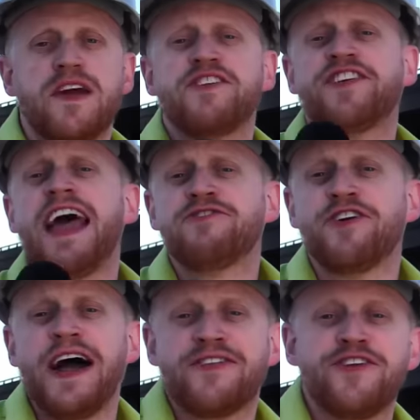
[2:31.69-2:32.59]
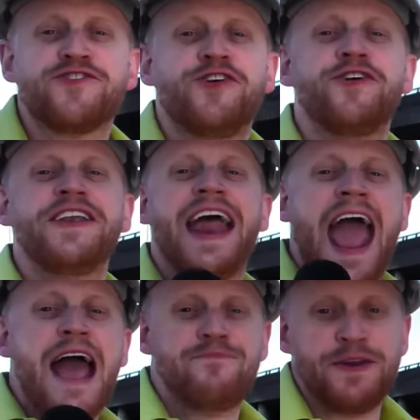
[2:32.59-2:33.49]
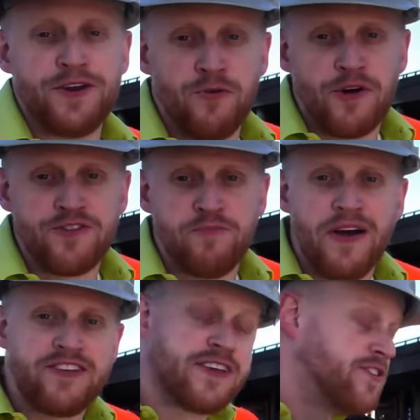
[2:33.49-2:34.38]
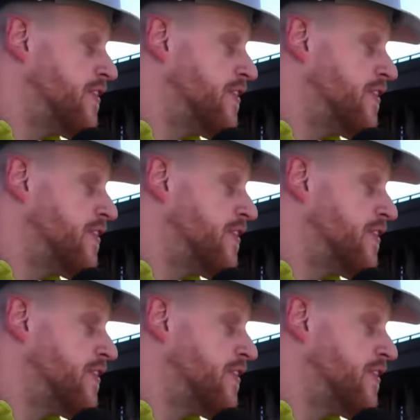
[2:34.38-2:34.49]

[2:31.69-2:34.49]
A disaster like this couldn't happen in a worse place because